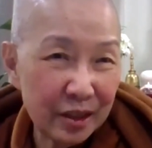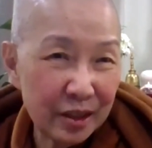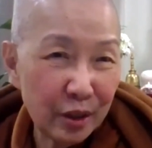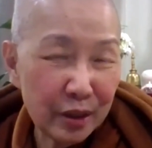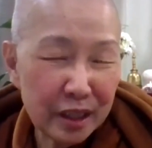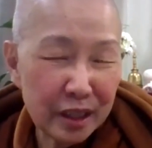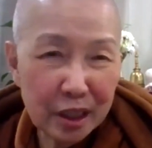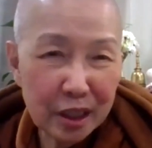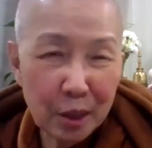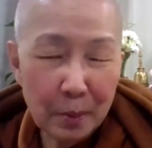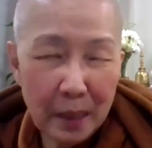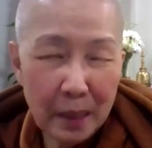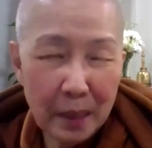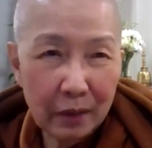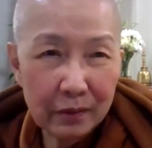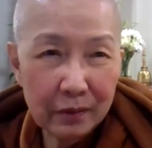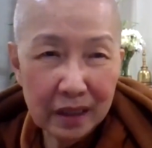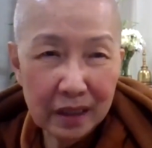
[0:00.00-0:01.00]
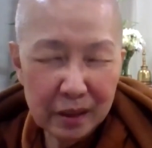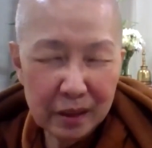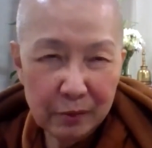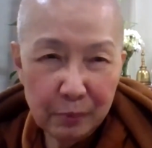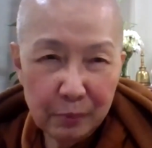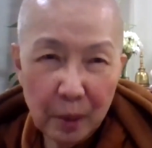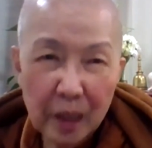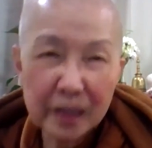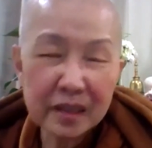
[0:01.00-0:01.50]
talking about
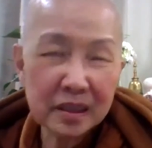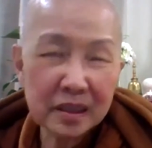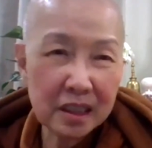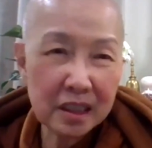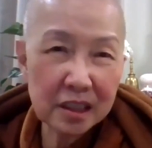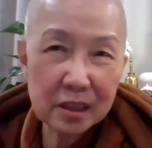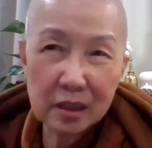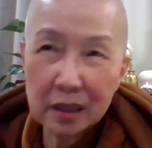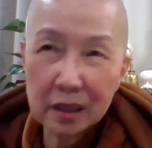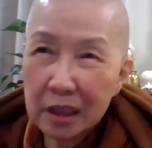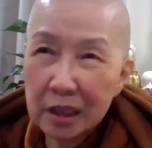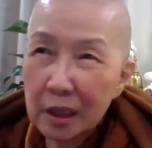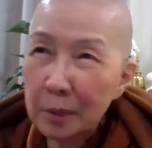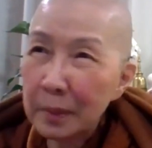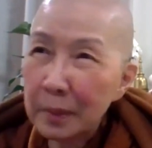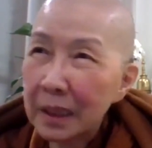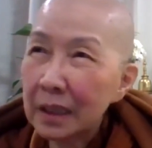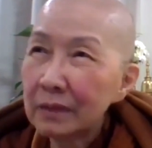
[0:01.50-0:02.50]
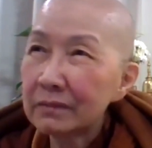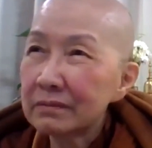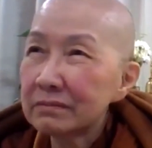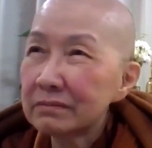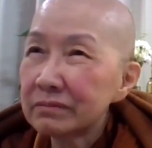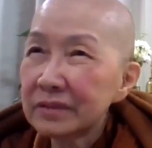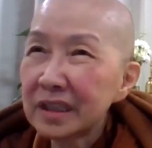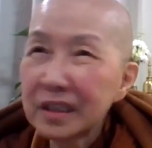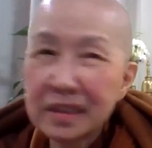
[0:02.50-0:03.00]
politics, talking about
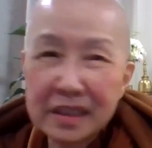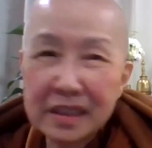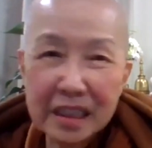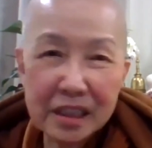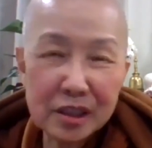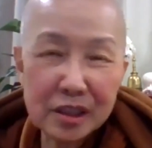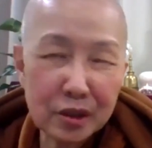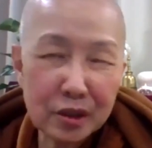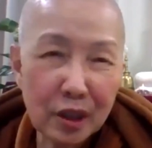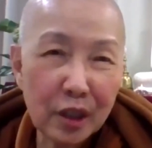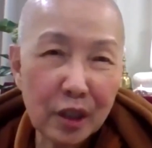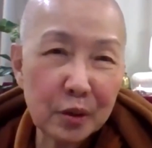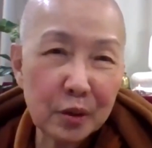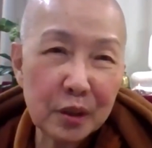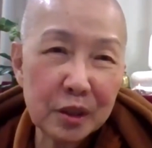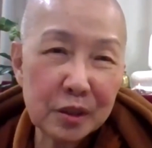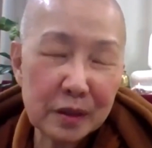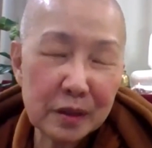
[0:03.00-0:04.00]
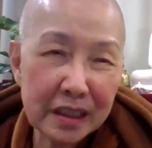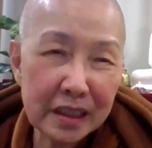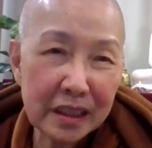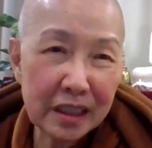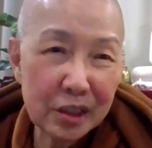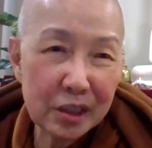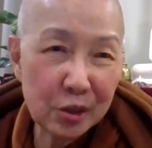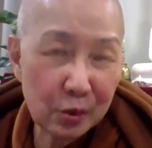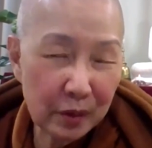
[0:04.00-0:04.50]
things that's not going to lead
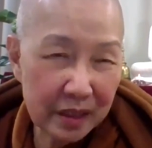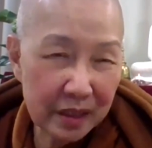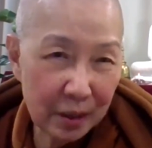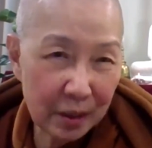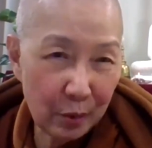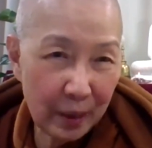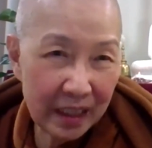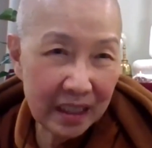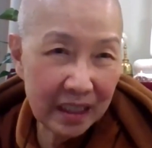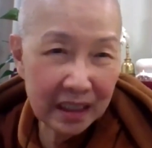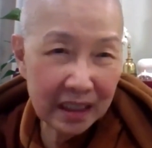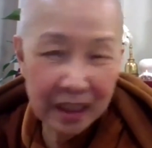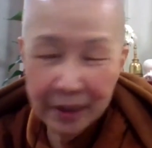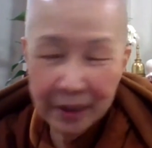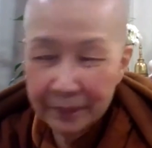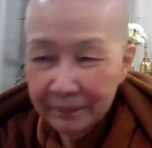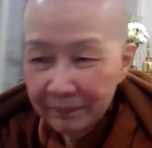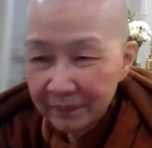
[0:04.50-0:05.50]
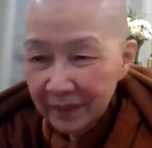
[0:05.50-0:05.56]
us towards awakening.